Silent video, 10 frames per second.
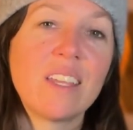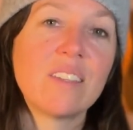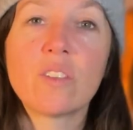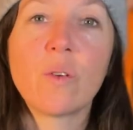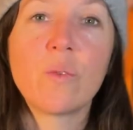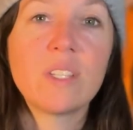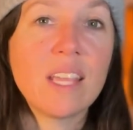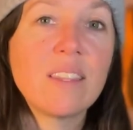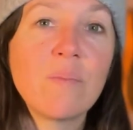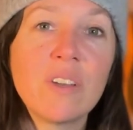So
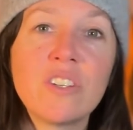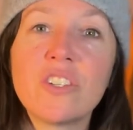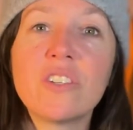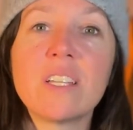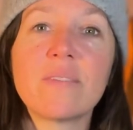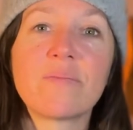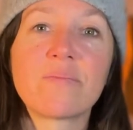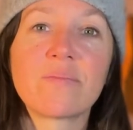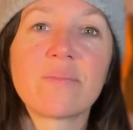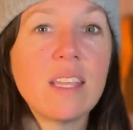take them on a journey.
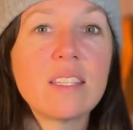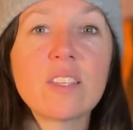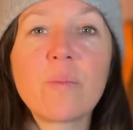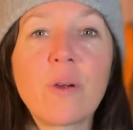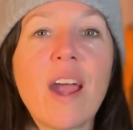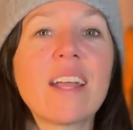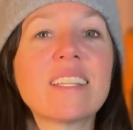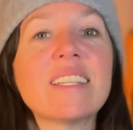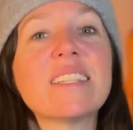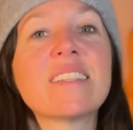It's a
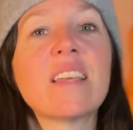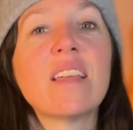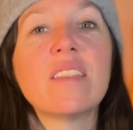practice.